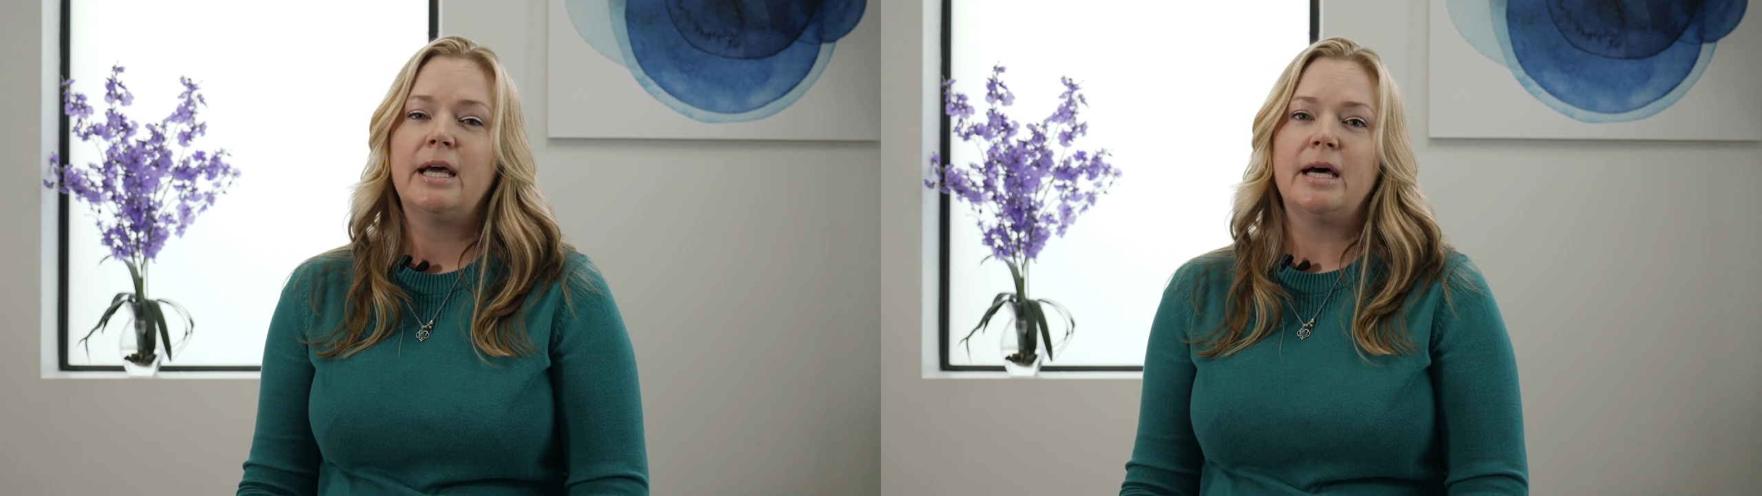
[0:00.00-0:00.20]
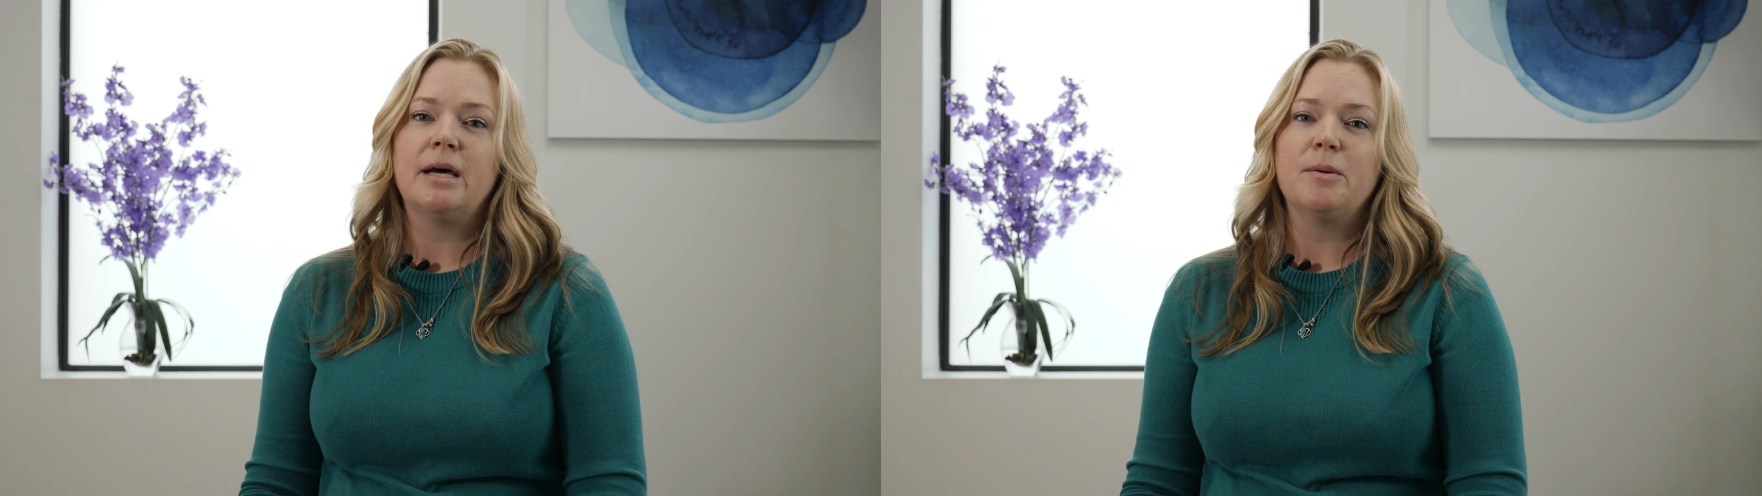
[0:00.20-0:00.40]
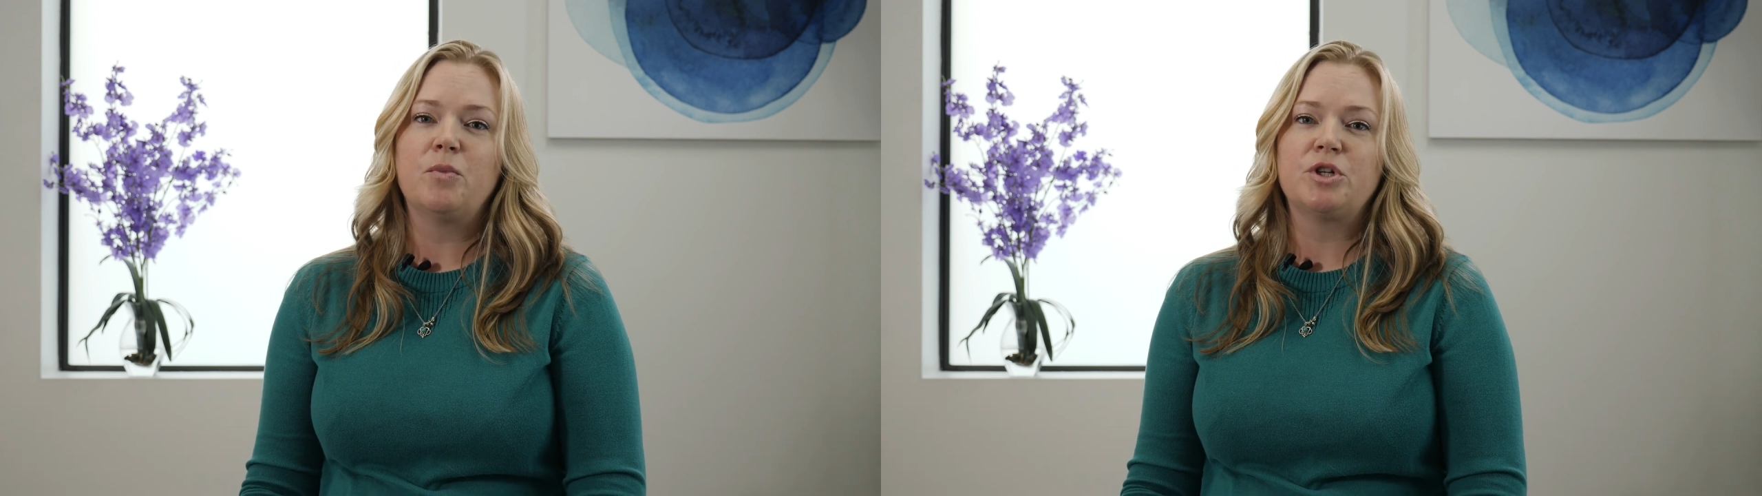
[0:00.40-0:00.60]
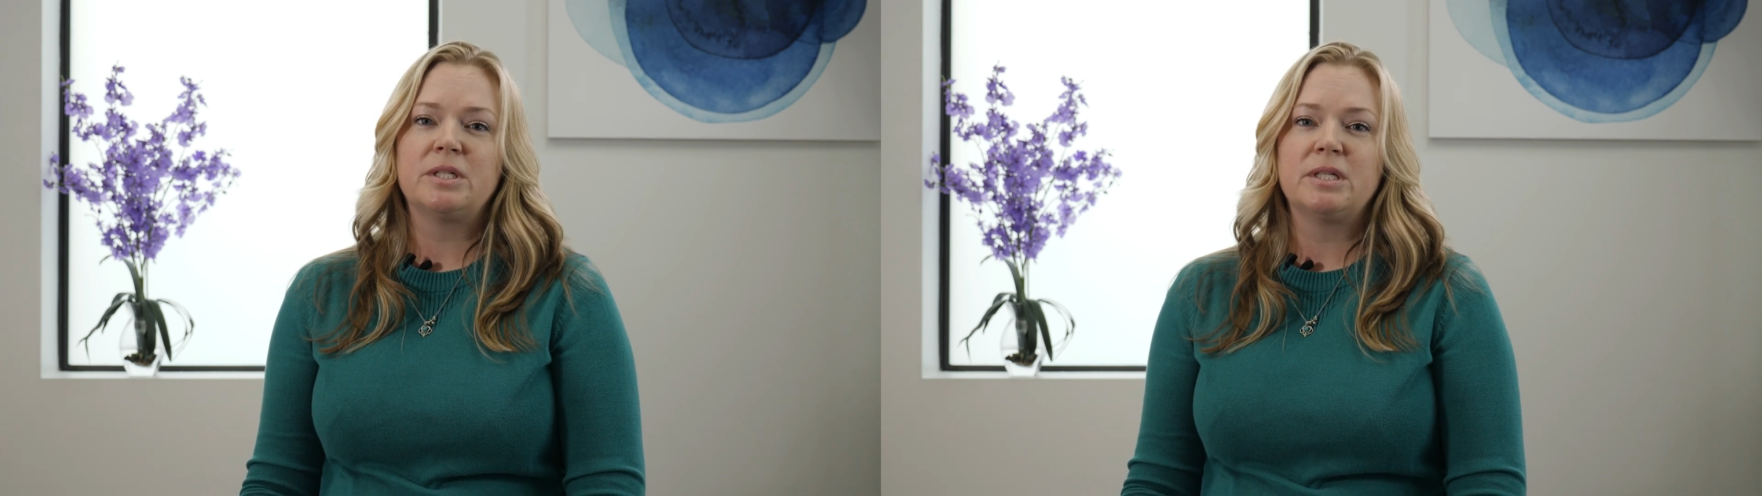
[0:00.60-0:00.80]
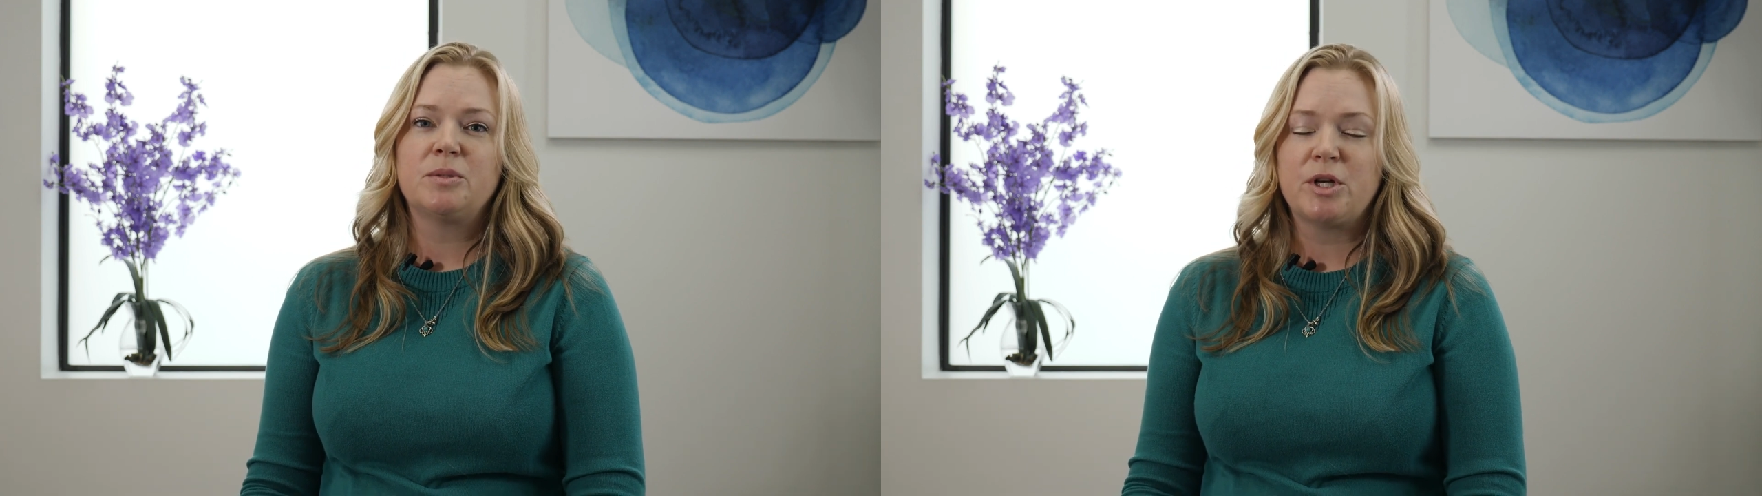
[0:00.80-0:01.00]
um, which
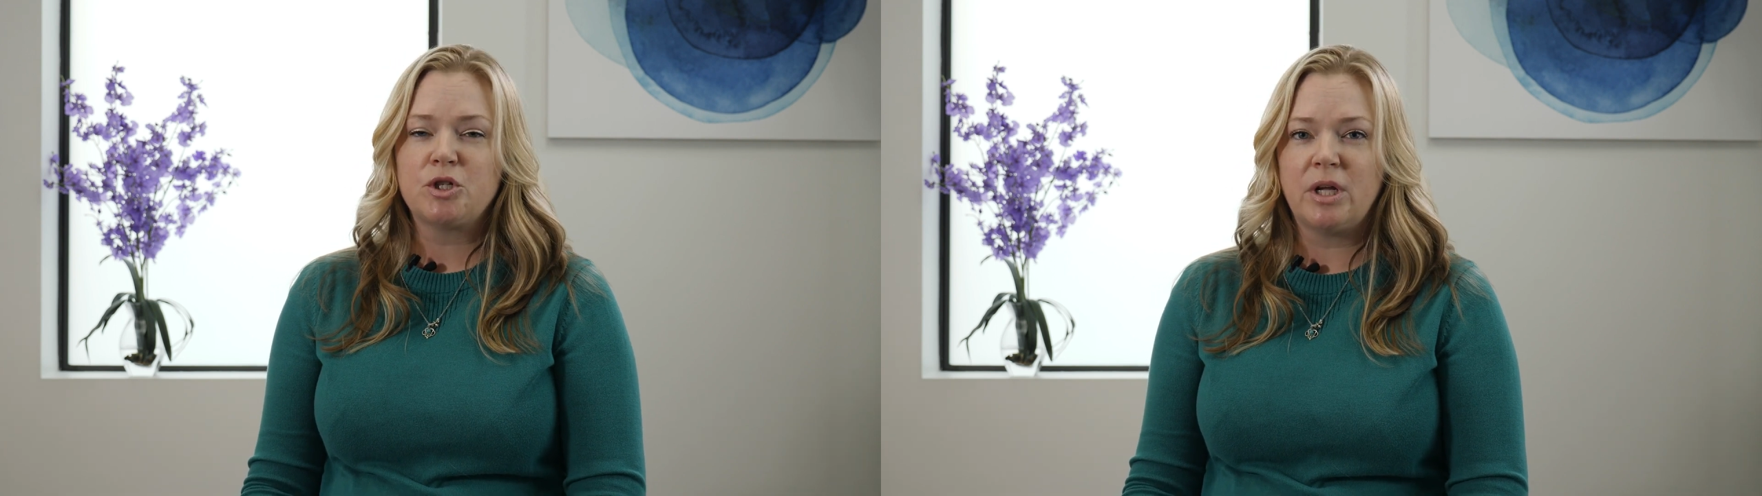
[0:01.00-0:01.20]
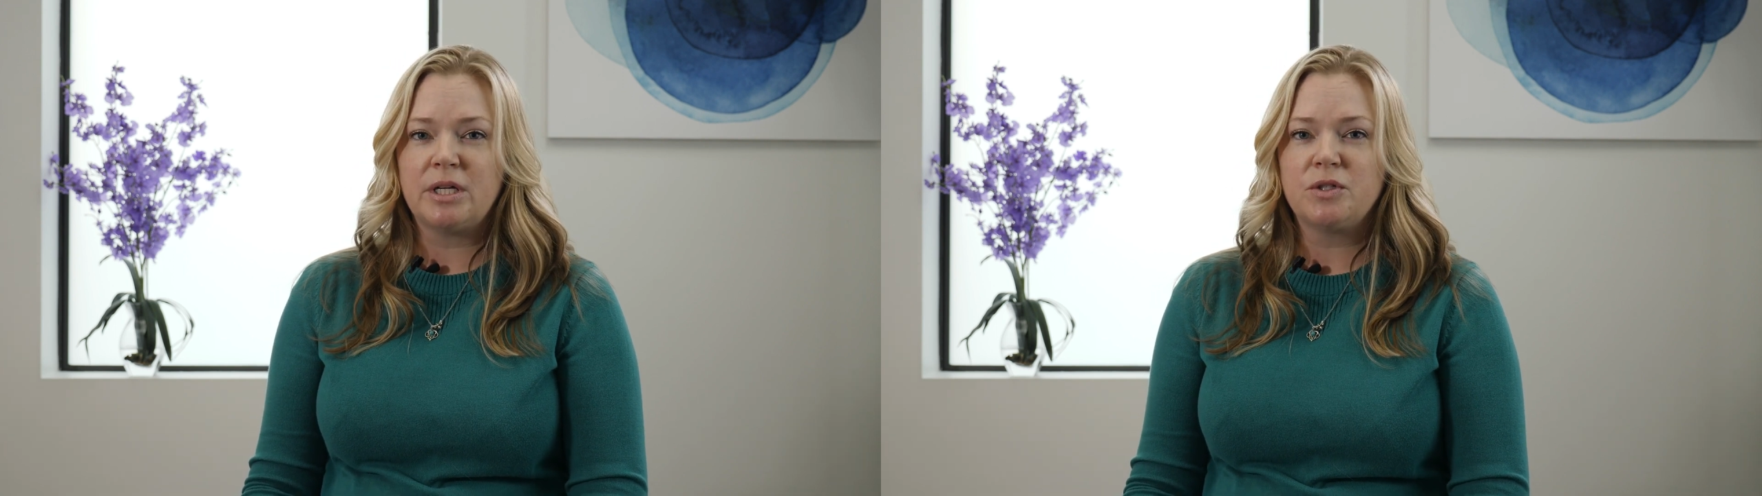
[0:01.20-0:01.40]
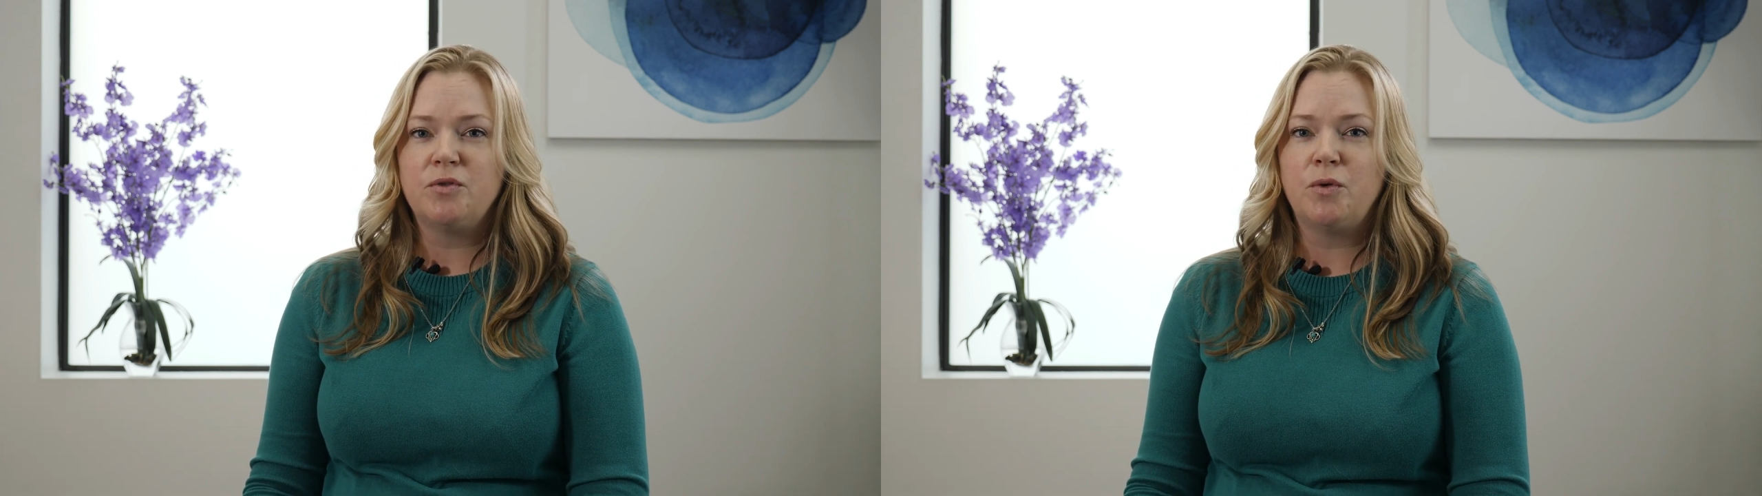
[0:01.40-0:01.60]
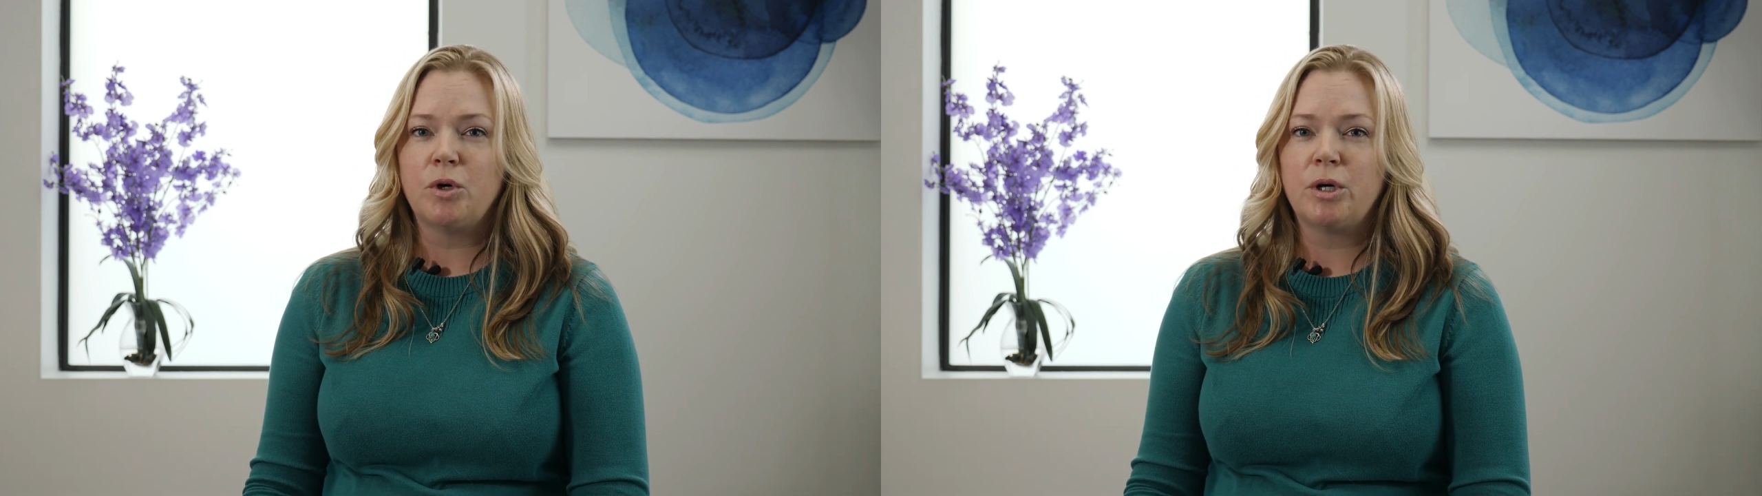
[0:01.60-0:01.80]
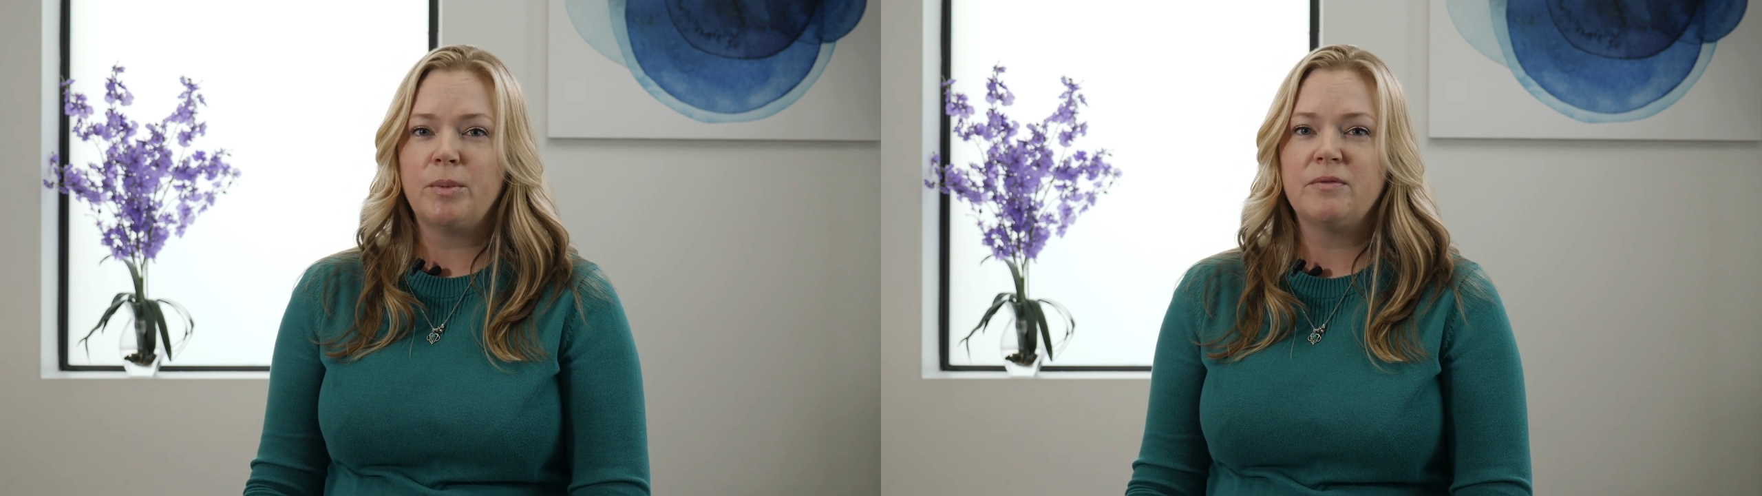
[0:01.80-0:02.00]
is a specialized
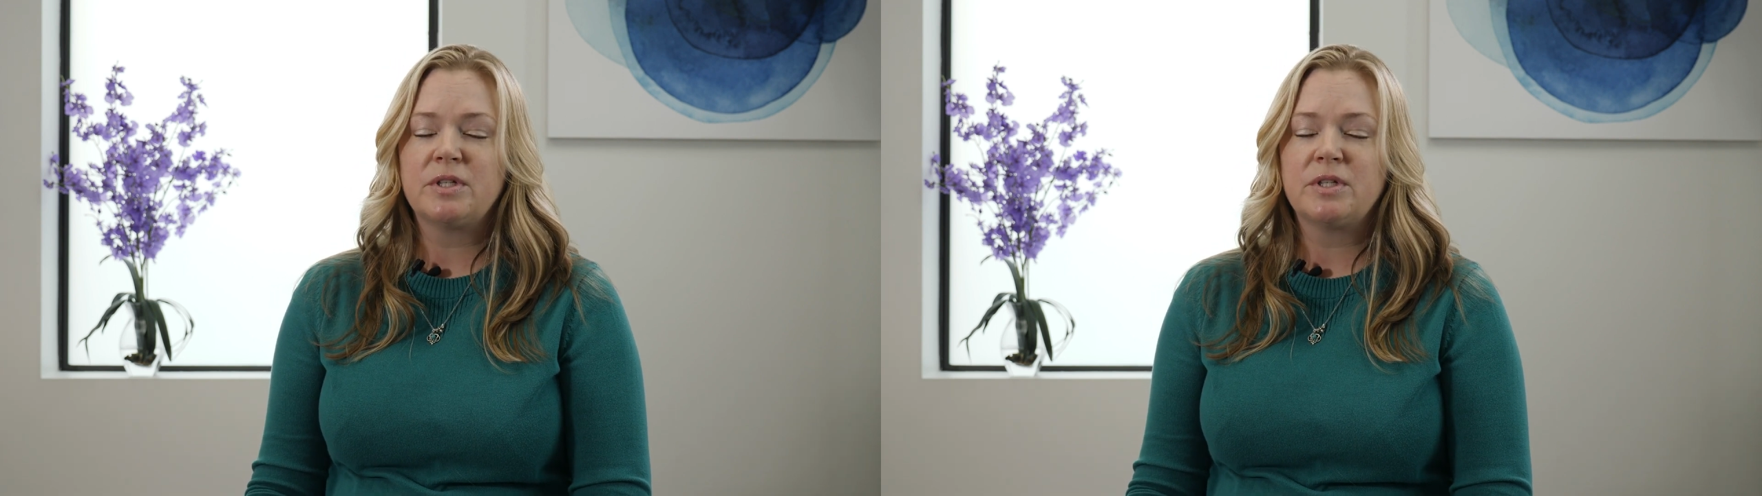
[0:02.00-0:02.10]
form of